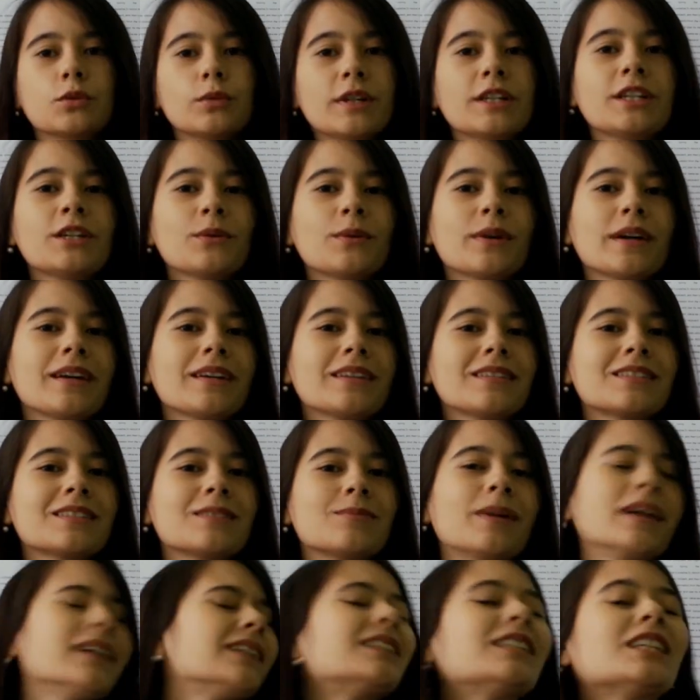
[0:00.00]
So
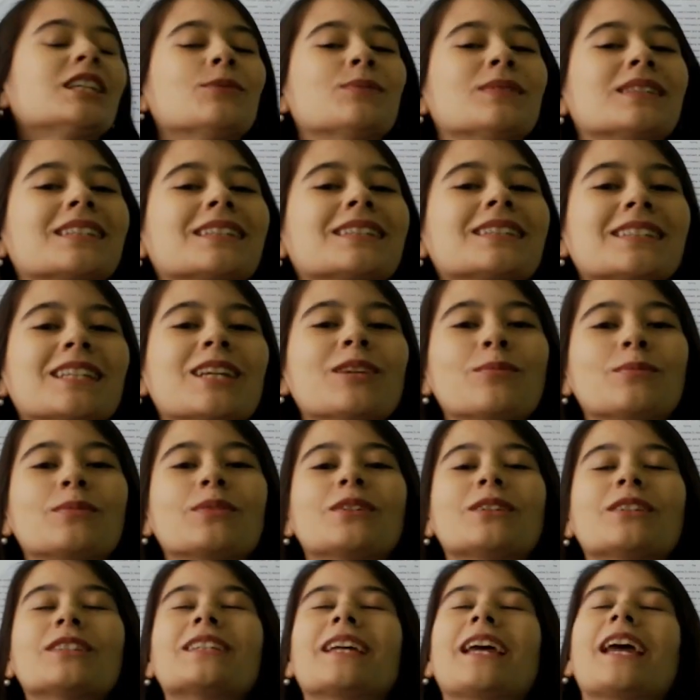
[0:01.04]
anyways, my team is
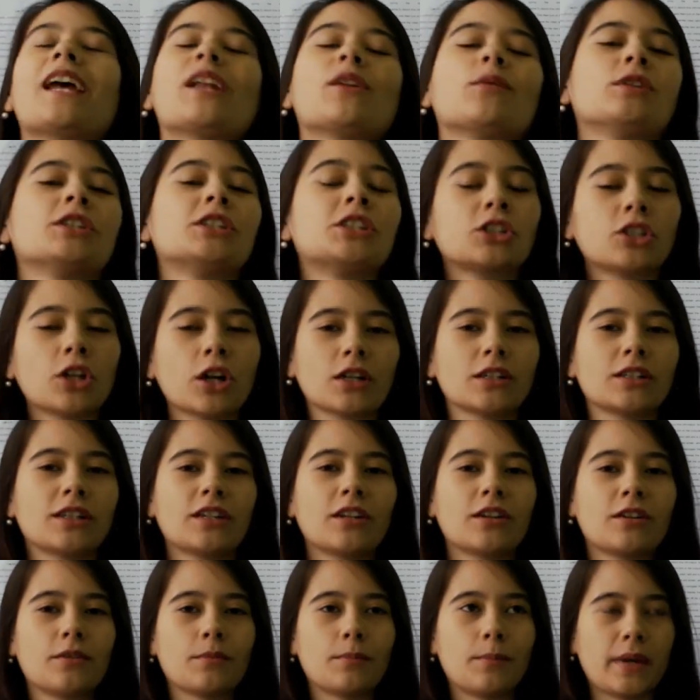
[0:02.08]
assembled and we start
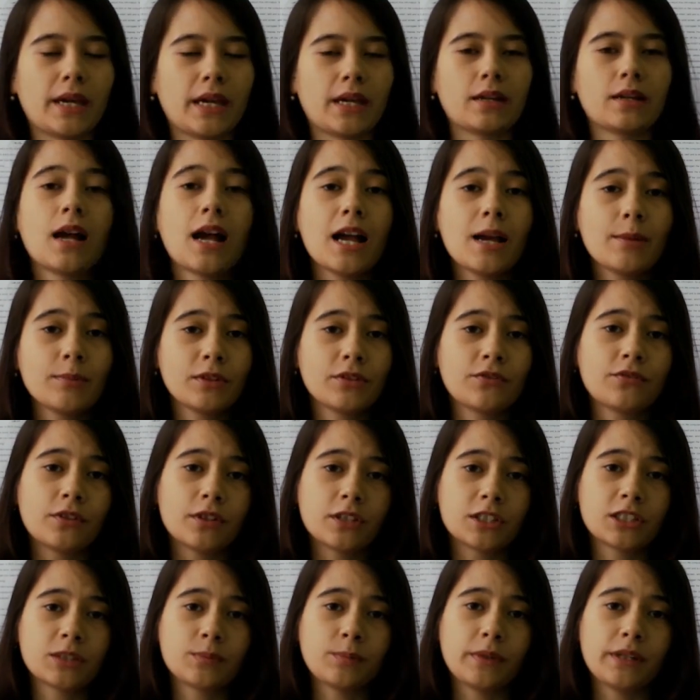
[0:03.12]
the debate. I'm the
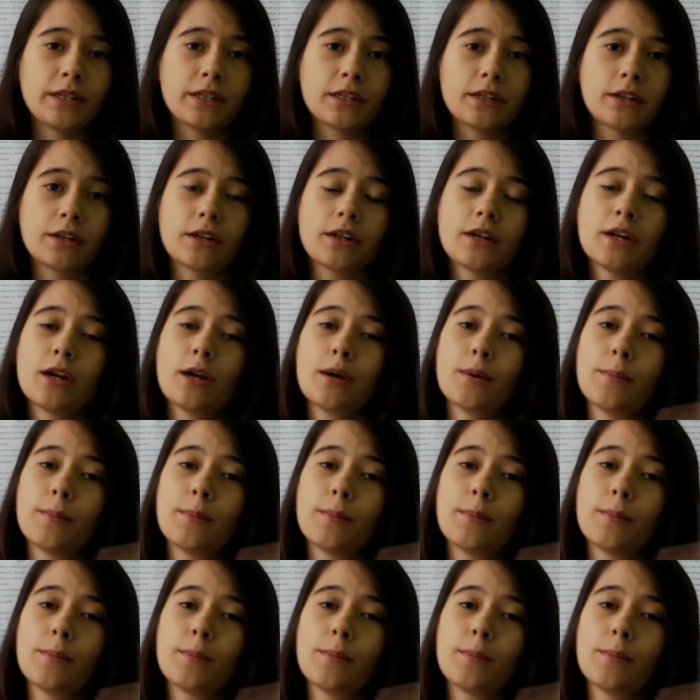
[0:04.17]
first speaker.